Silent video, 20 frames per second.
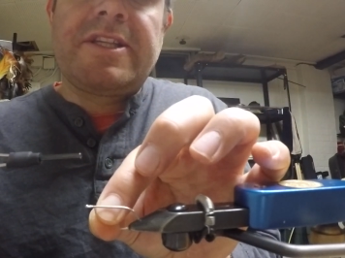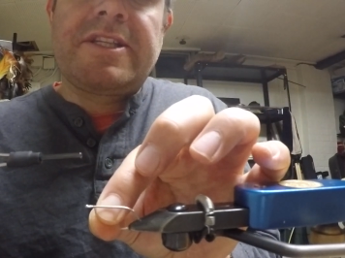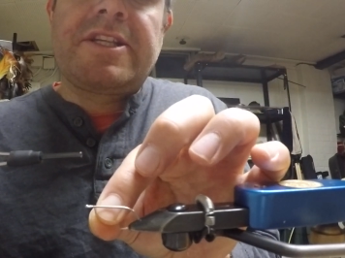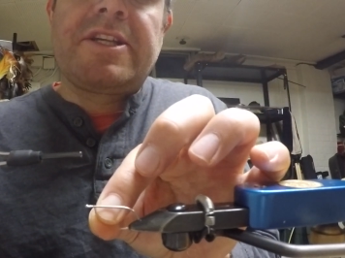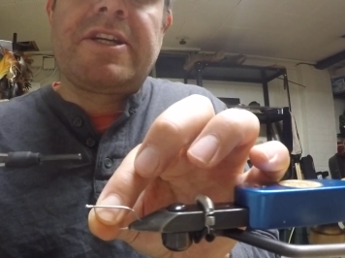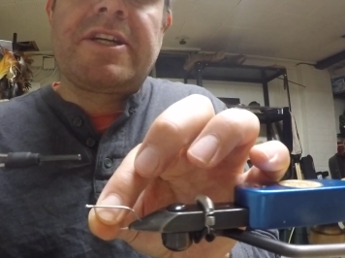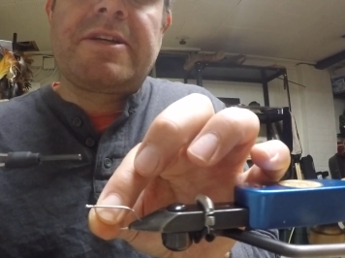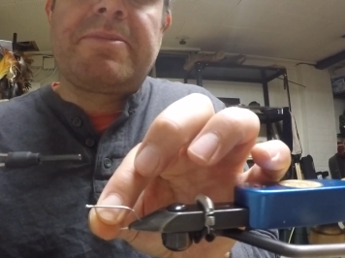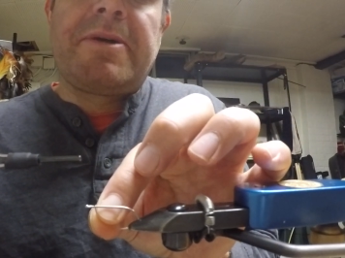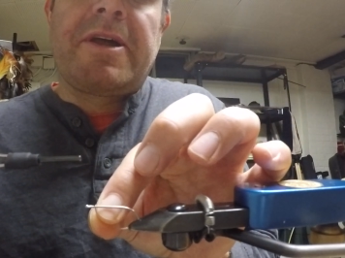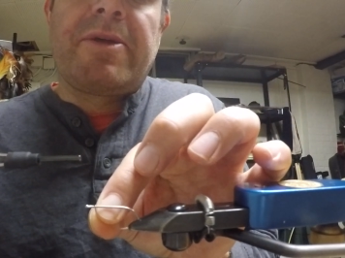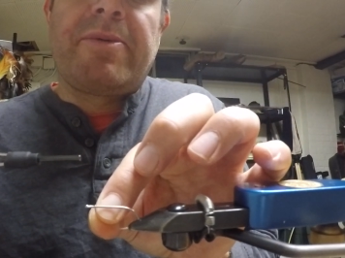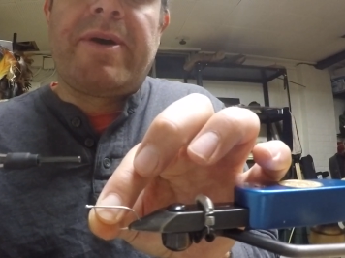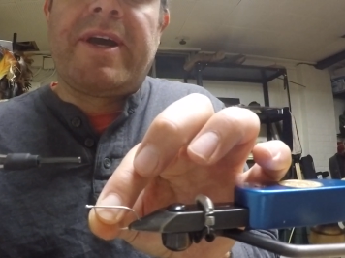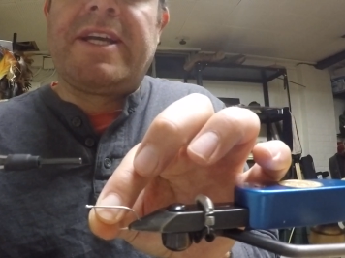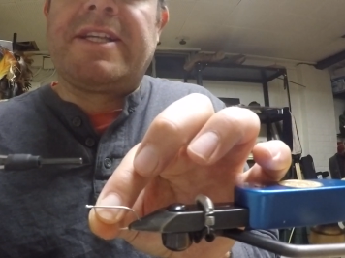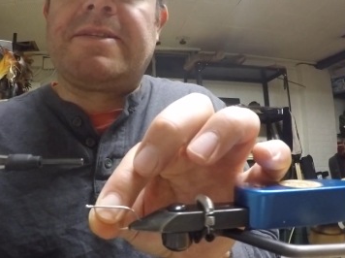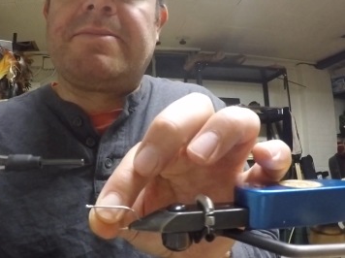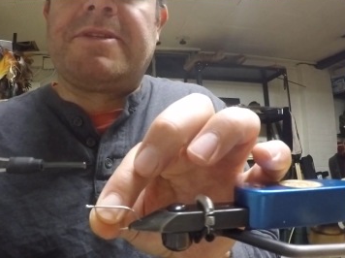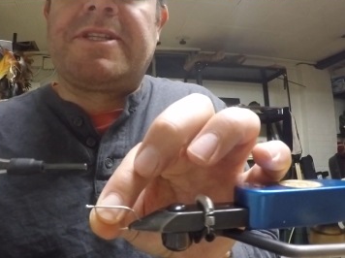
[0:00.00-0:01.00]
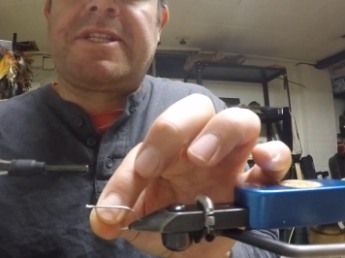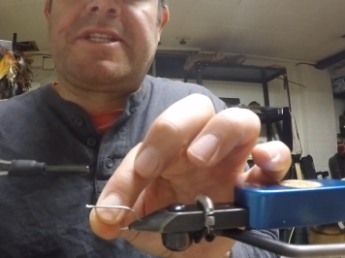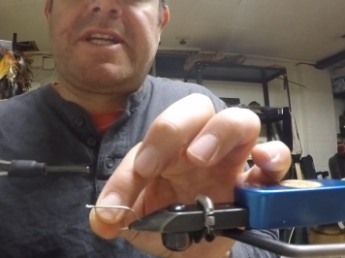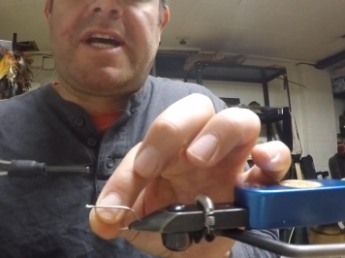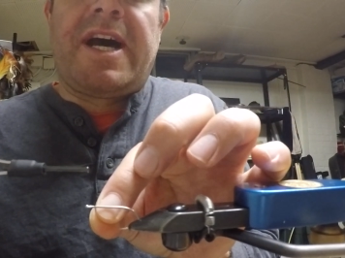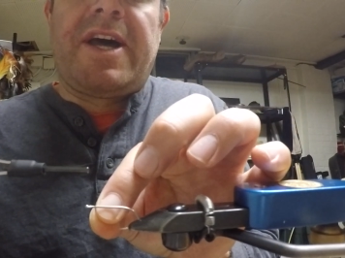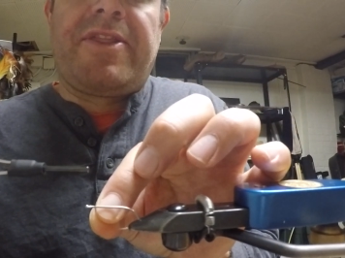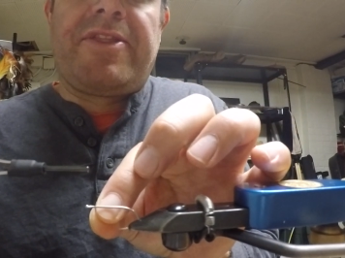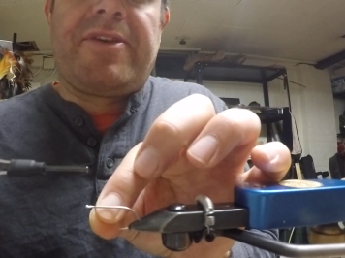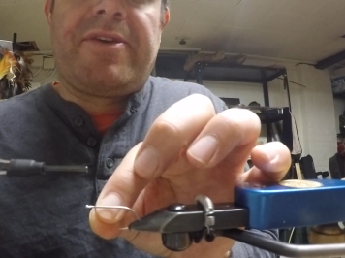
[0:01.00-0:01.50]
This hook, by the way, is
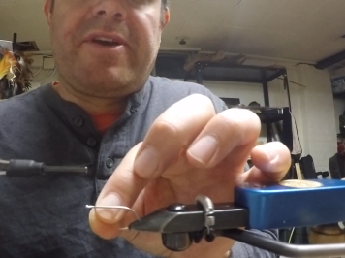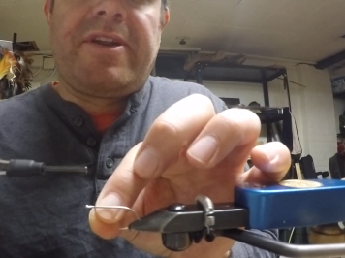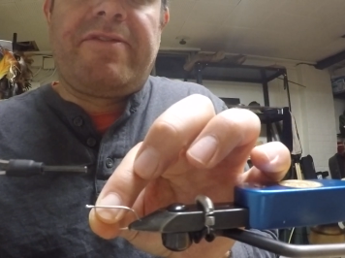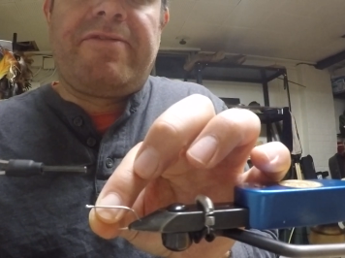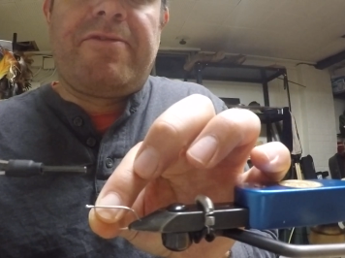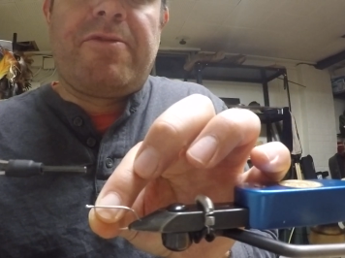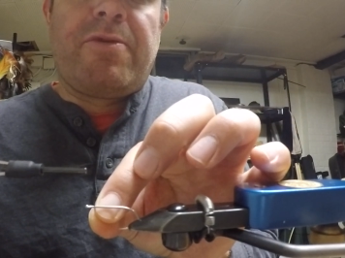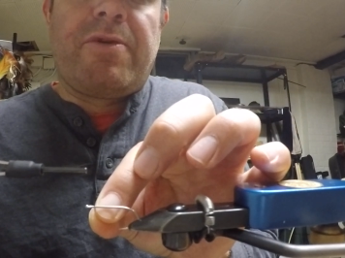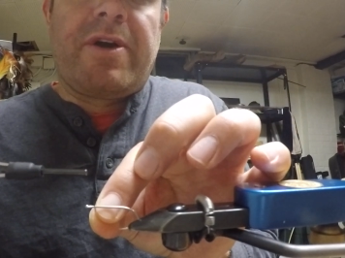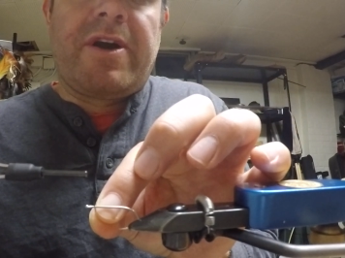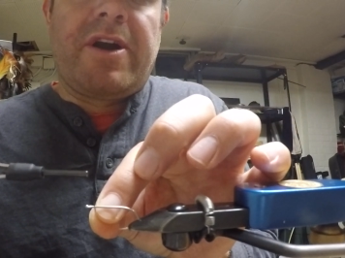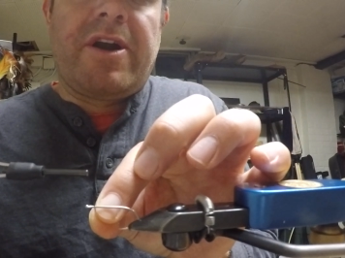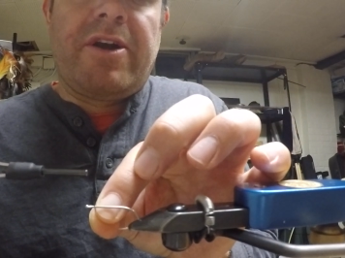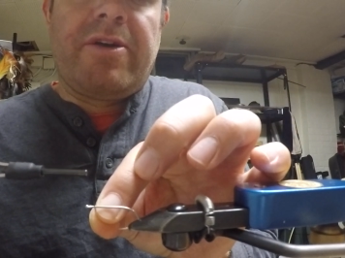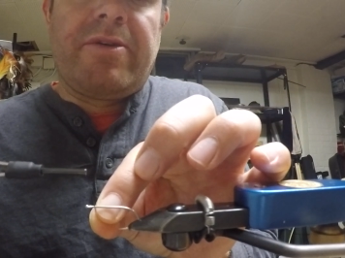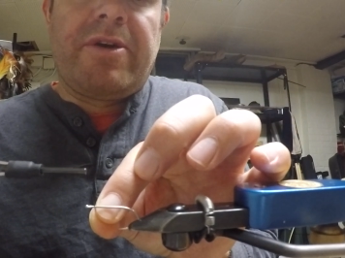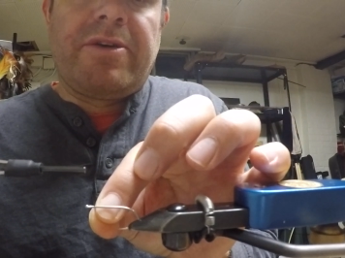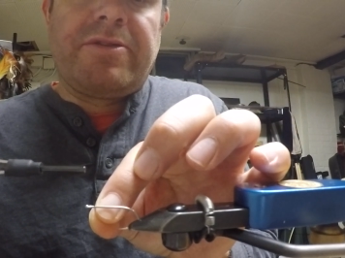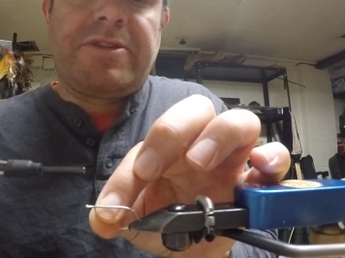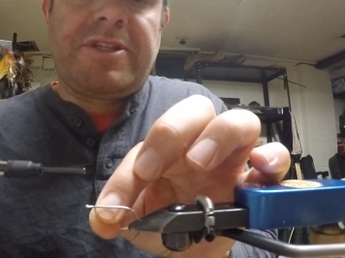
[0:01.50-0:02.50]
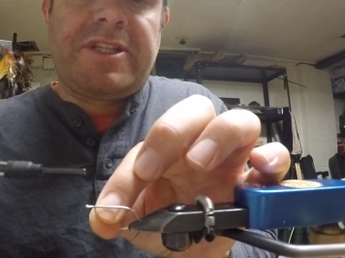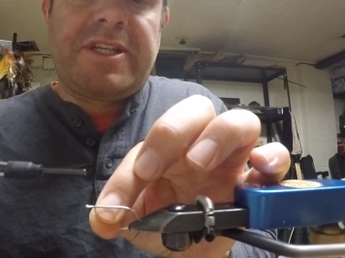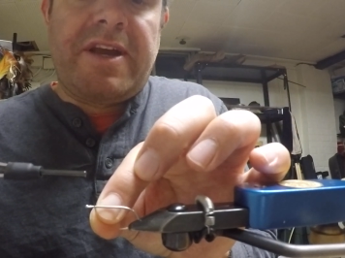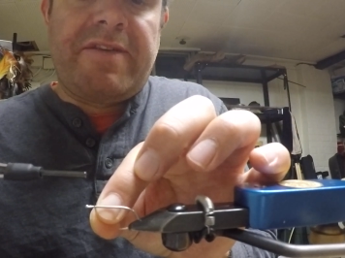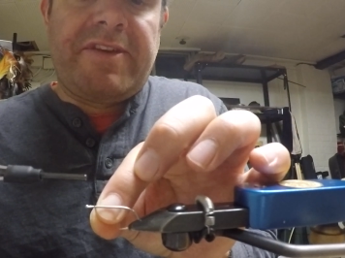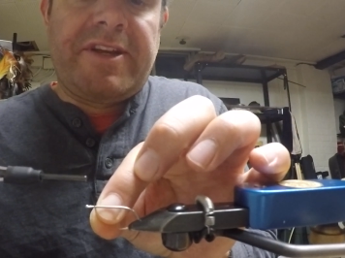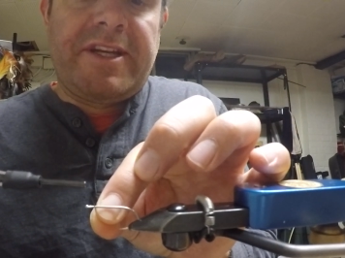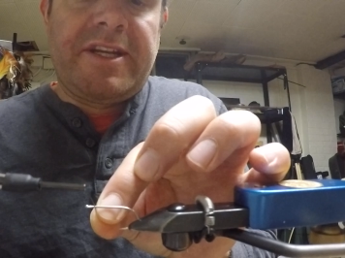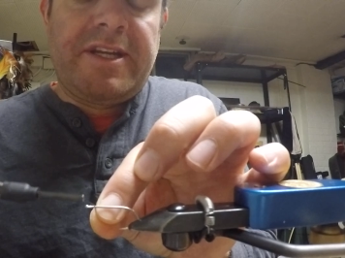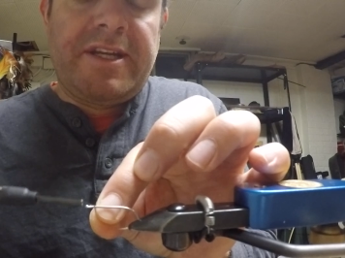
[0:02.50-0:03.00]
Mastad
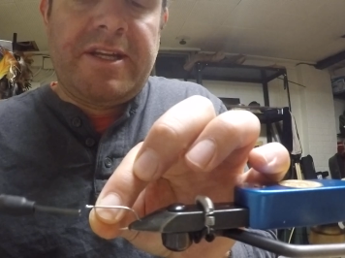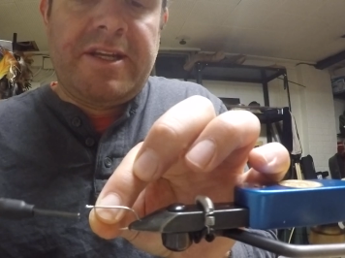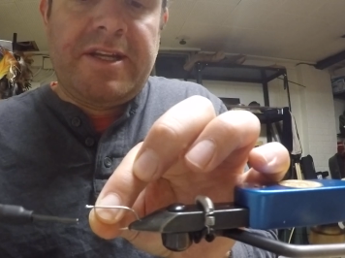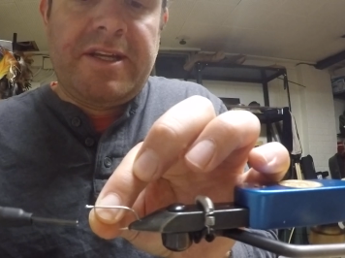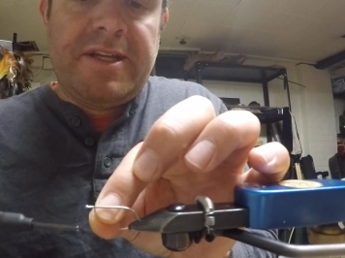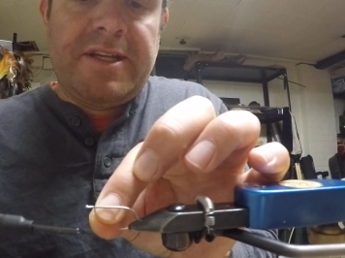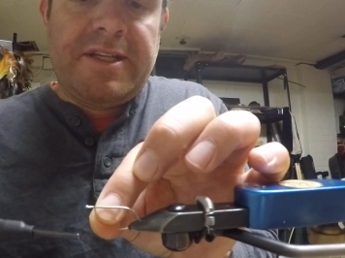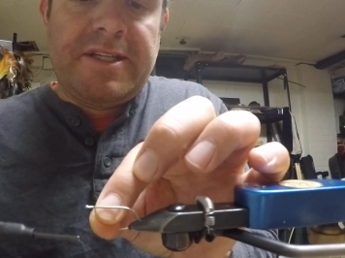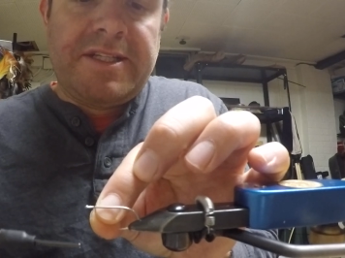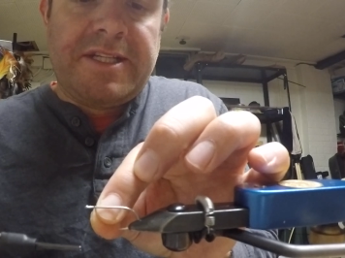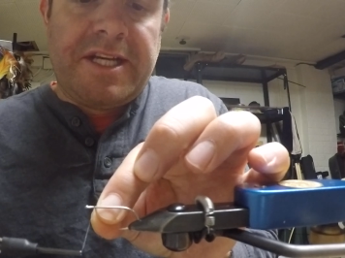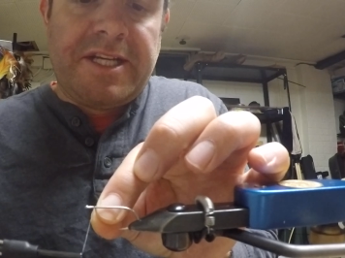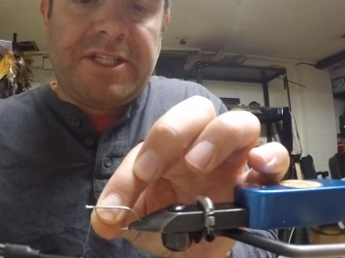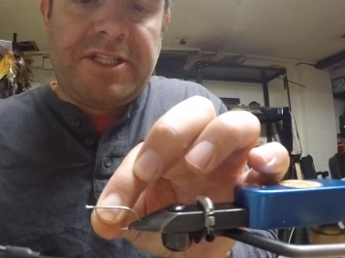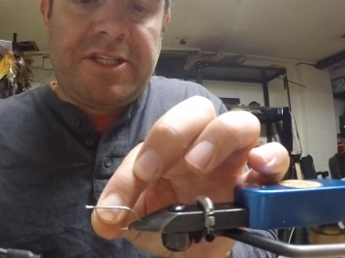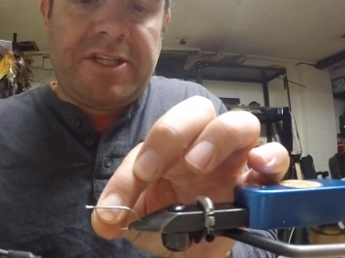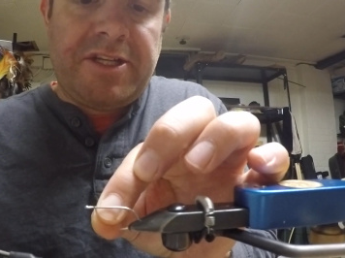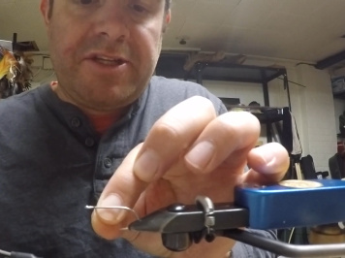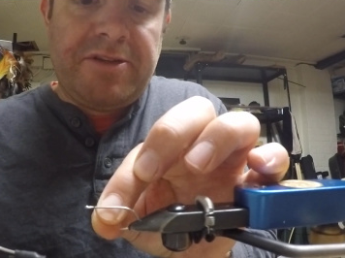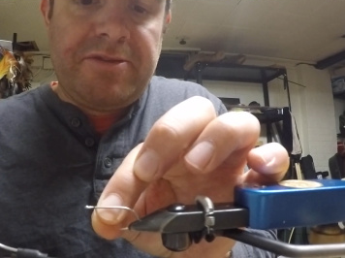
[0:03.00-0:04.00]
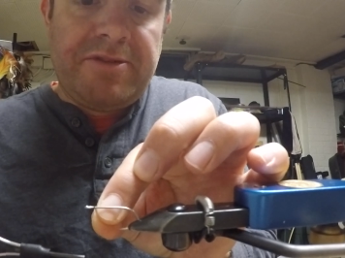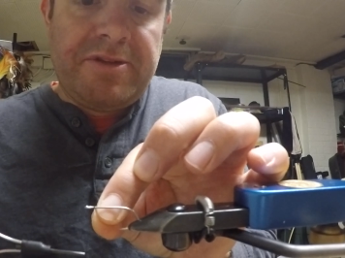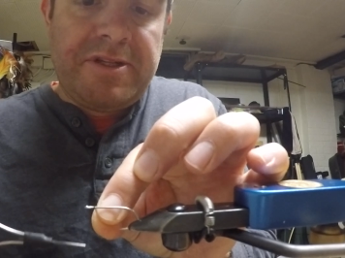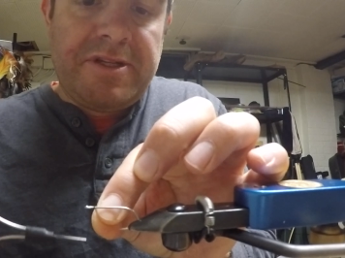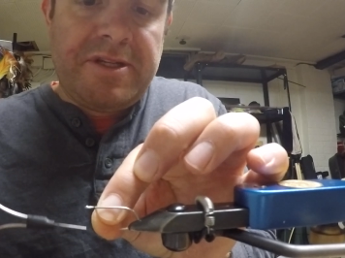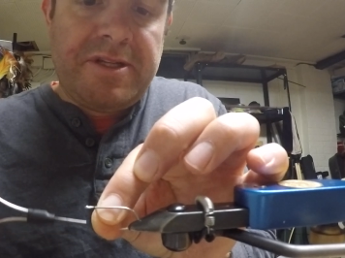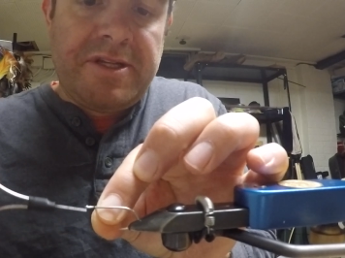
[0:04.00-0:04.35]
34007 size 2.